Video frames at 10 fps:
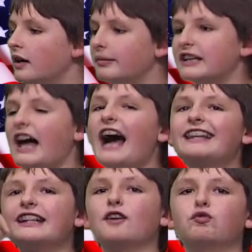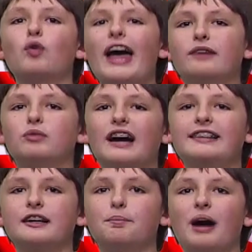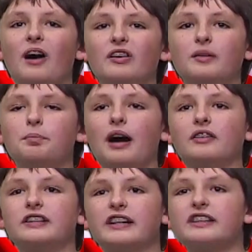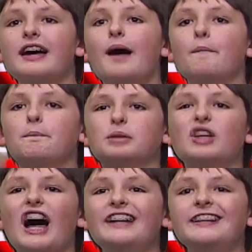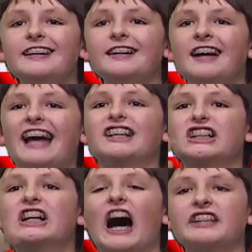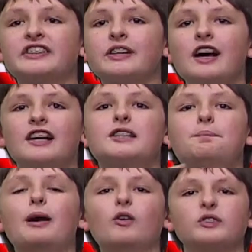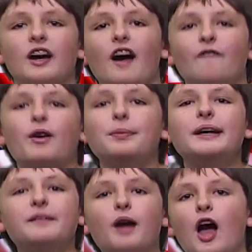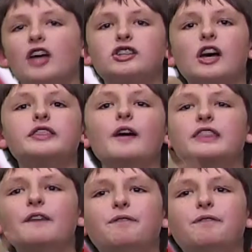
Because I think of red when I think of pol politics. Blood and guts spilled from the, the, the